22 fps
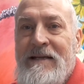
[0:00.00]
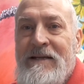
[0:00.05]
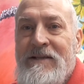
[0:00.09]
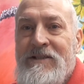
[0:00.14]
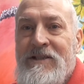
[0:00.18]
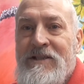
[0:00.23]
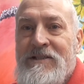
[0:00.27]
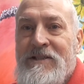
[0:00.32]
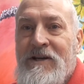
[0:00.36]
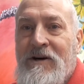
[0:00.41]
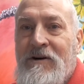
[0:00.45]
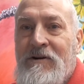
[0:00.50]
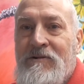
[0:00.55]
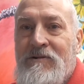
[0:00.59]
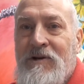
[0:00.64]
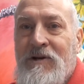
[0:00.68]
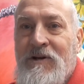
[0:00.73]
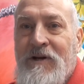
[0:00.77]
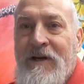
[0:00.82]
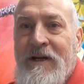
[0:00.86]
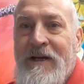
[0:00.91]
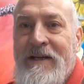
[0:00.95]
Just old
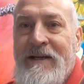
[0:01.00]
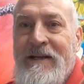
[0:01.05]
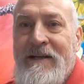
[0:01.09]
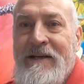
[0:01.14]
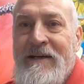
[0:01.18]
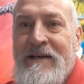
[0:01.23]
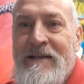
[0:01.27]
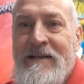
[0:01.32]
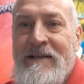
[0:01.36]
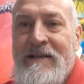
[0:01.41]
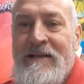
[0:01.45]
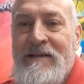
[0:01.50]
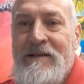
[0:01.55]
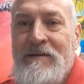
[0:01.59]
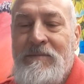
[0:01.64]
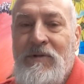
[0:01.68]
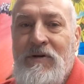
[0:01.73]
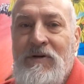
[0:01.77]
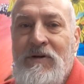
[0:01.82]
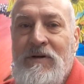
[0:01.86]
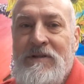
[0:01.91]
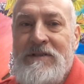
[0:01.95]
looking
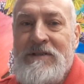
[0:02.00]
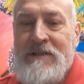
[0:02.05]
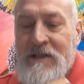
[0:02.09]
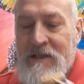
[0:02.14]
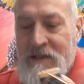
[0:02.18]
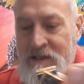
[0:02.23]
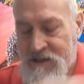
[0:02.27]
books.